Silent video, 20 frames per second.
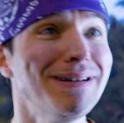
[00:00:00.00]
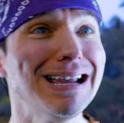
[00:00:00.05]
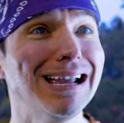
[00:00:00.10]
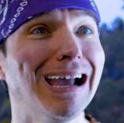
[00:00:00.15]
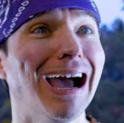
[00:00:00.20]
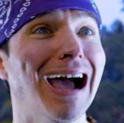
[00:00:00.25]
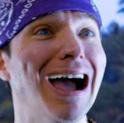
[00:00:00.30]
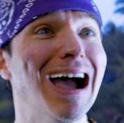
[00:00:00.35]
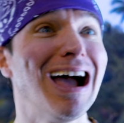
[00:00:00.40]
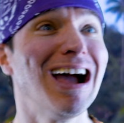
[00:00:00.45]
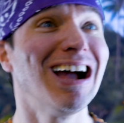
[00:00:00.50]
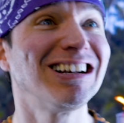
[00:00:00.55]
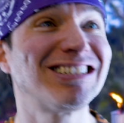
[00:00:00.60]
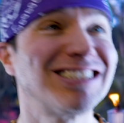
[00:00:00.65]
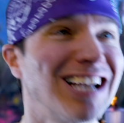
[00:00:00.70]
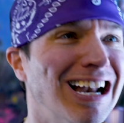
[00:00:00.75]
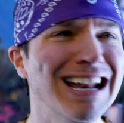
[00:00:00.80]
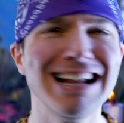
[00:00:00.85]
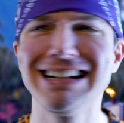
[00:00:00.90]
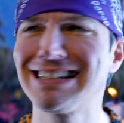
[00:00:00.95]
me,
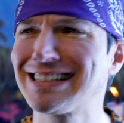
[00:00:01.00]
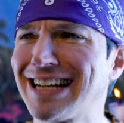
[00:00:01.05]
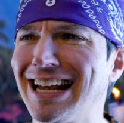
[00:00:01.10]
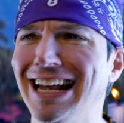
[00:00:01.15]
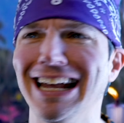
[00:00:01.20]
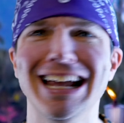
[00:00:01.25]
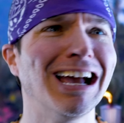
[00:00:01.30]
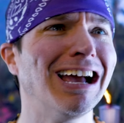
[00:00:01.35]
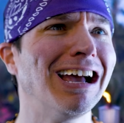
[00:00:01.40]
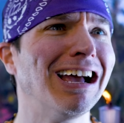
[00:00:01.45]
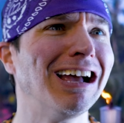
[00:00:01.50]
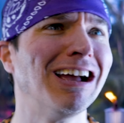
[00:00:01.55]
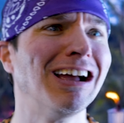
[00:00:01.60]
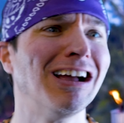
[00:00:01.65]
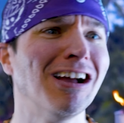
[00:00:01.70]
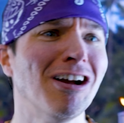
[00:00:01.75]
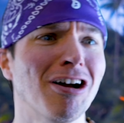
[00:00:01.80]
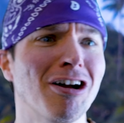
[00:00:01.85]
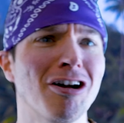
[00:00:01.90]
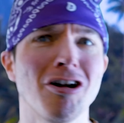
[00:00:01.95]
Janinski?
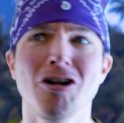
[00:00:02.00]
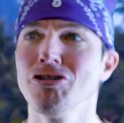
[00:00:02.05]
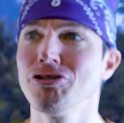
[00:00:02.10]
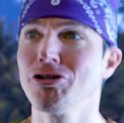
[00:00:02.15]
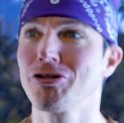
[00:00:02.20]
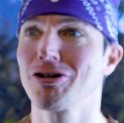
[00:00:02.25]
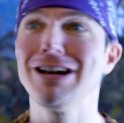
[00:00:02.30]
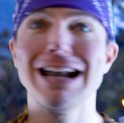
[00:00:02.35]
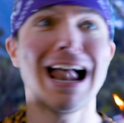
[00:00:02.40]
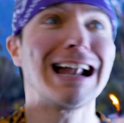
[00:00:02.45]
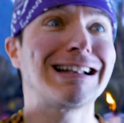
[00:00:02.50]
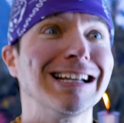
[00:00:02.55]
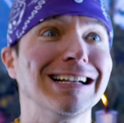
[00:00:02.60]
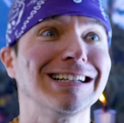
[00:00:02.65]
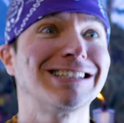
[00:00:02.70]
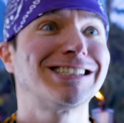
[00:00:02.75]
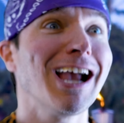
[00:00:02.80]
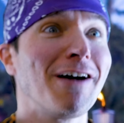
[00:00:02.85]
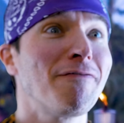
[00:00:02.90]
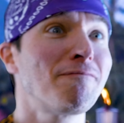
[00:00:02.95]
You're
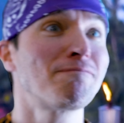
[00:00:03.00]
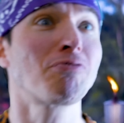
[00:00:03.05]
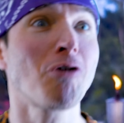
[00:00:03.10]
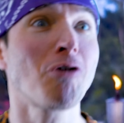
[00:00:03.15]
letting Jeff